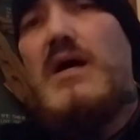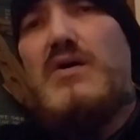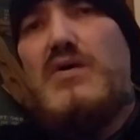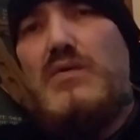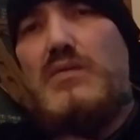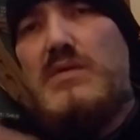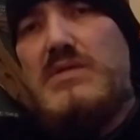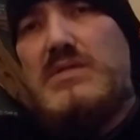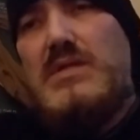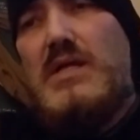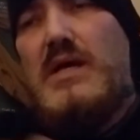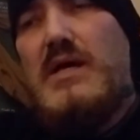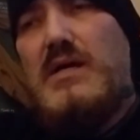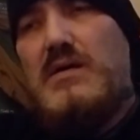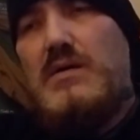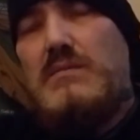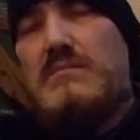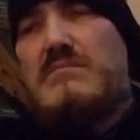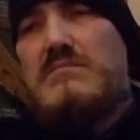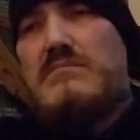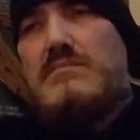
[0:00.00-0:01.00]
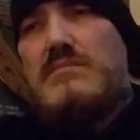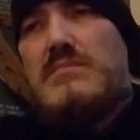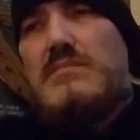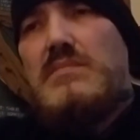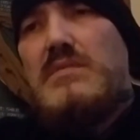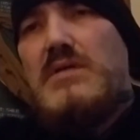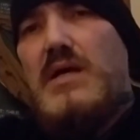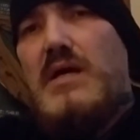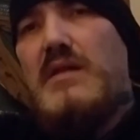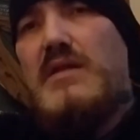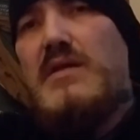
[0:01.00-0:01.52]
who was like
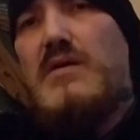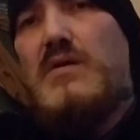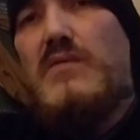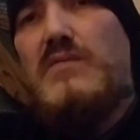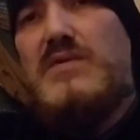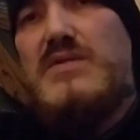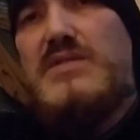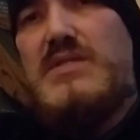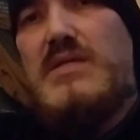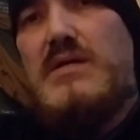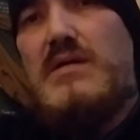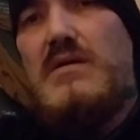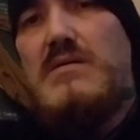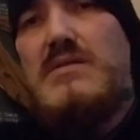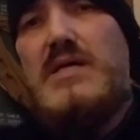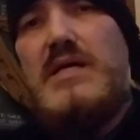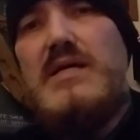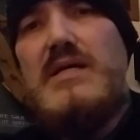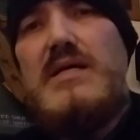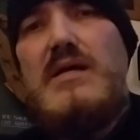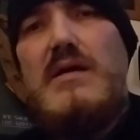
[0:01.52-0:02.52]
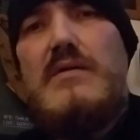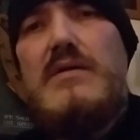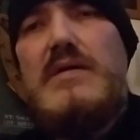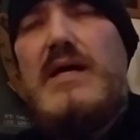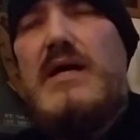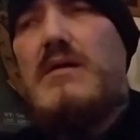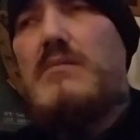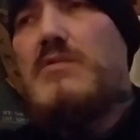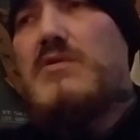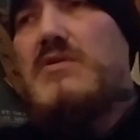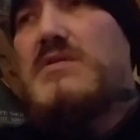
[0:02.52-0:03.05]
kind of the overseer, taking care of the
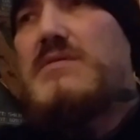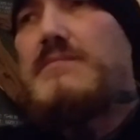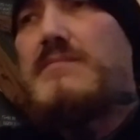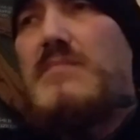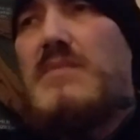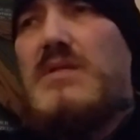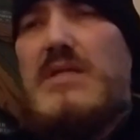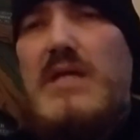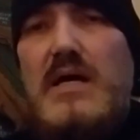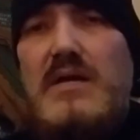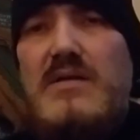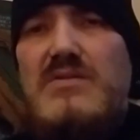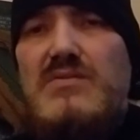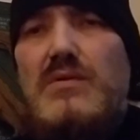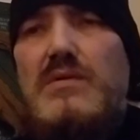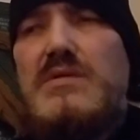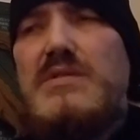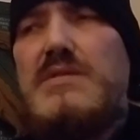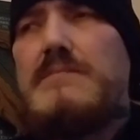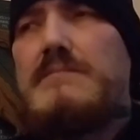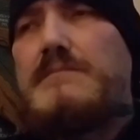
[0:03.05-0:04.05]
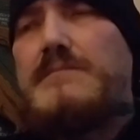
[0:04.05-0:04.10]
animals, dinosaurs.